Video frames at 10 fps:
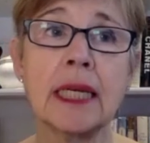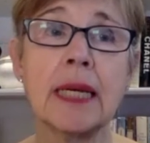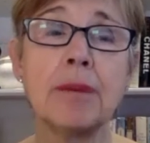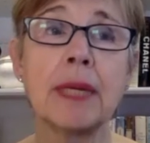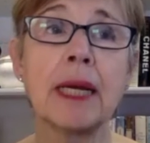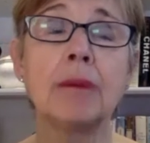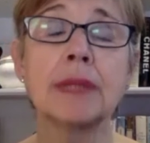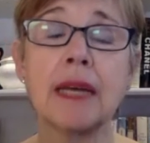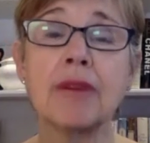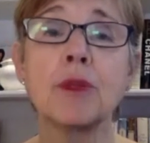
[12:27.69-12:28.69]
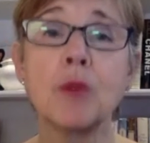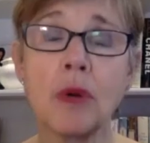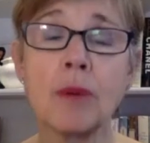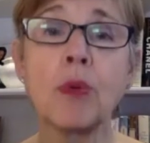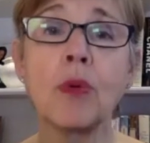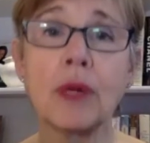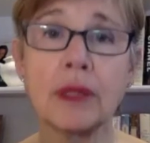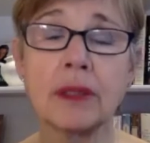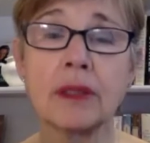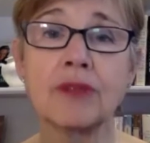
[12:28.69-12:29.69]
it becomes ever more
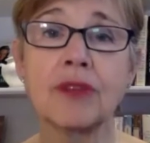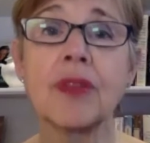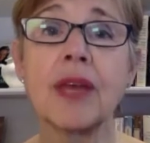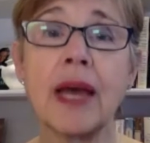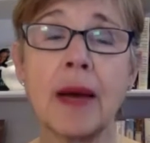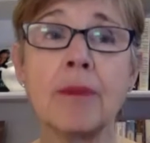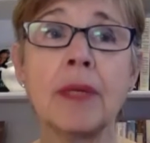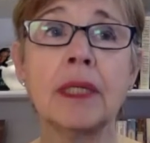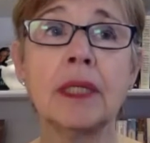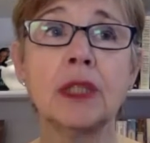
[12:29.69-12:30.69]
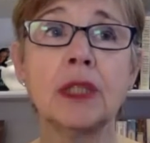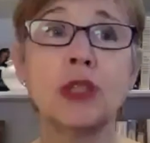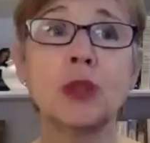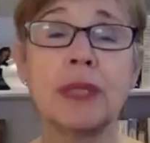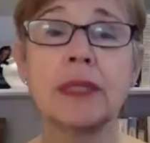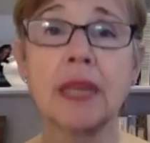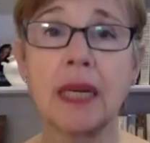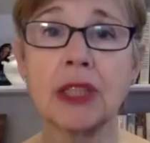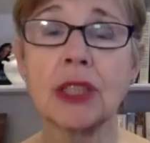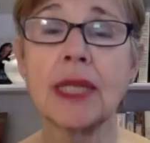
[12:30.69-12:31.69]
important for them to be in
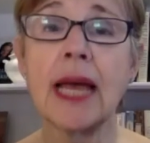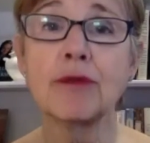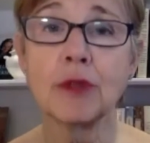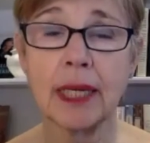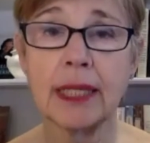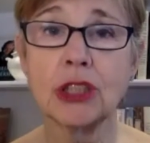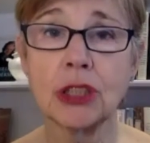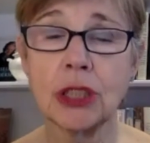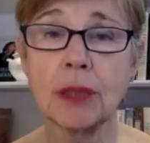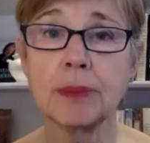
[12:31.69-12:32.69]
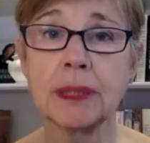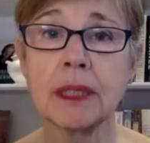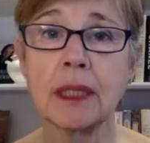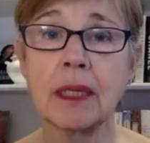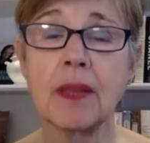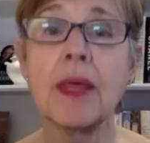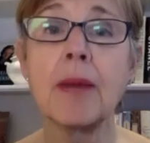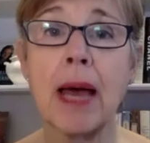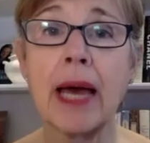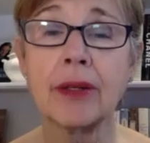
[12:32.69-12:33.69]
touch and have relationships that
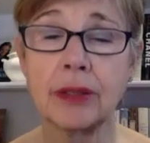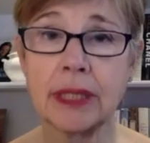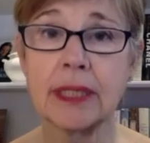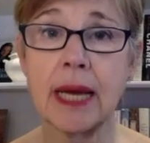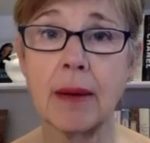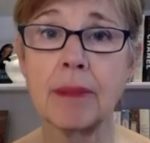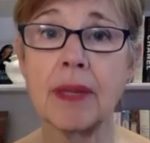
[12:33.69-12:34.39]
matter to them.